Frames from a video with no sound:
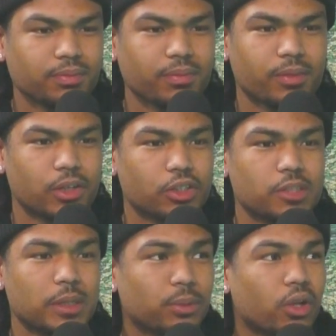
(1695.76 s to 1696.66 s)
I don't know, because
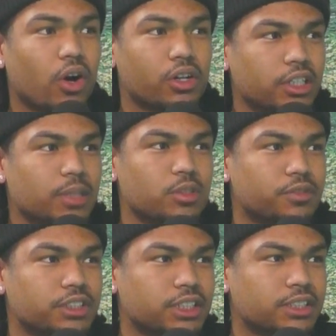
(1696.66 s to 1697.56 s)
people are hip to
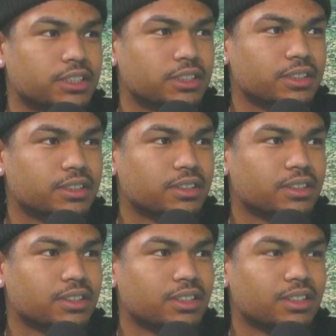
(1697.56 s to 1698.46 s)
Virginia
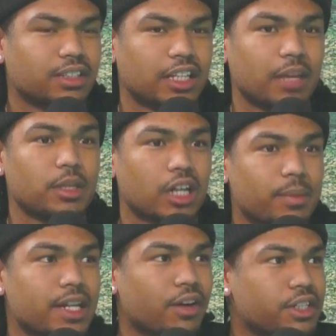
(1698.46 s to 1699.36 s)
and they be
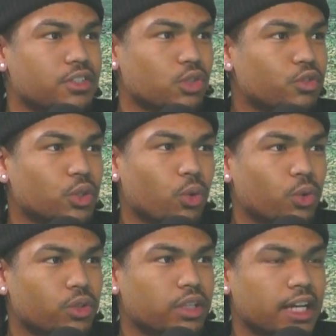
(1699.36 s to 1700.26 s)
coming out here to
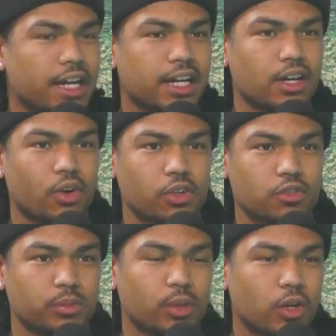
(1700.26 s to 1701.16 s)
record. Like I got artists
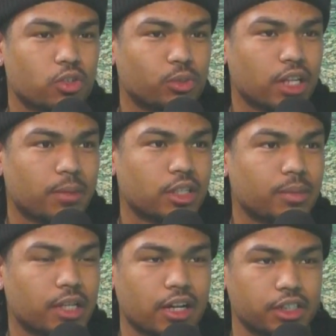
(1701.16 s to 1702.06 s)
from Baltimore that be
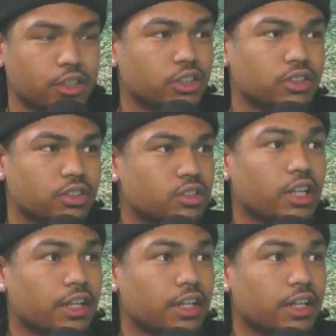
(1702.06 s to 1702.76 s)
coming out here to like,